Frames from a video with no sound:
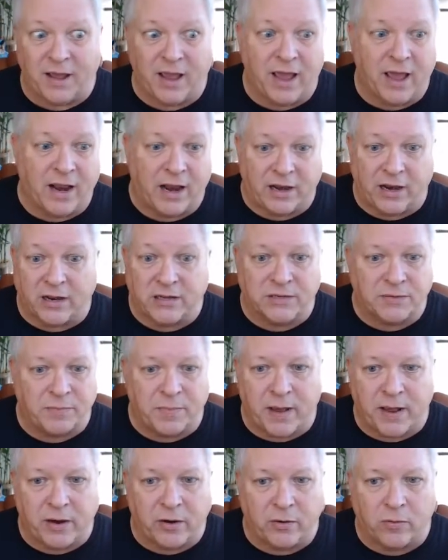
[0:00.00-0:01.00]
and it doesn't
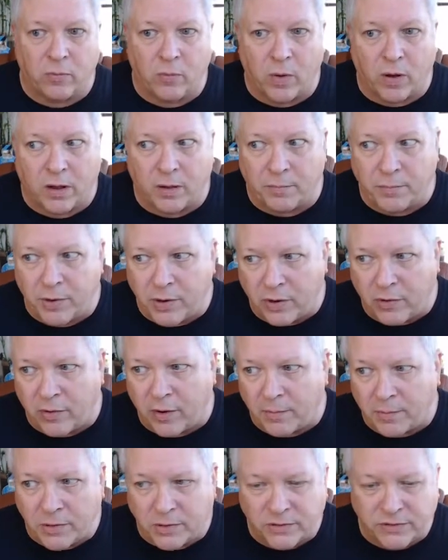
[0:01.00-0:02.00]
matter what computer
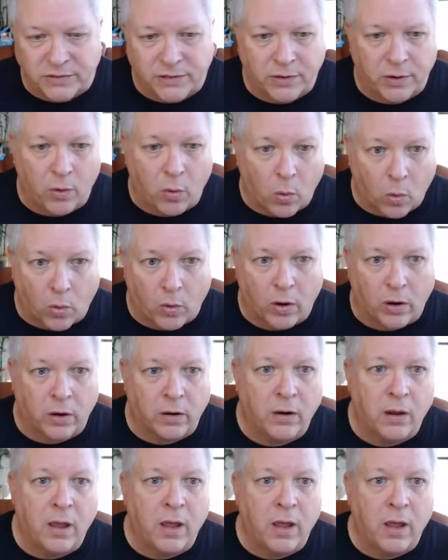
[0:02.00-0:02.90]
I'm using or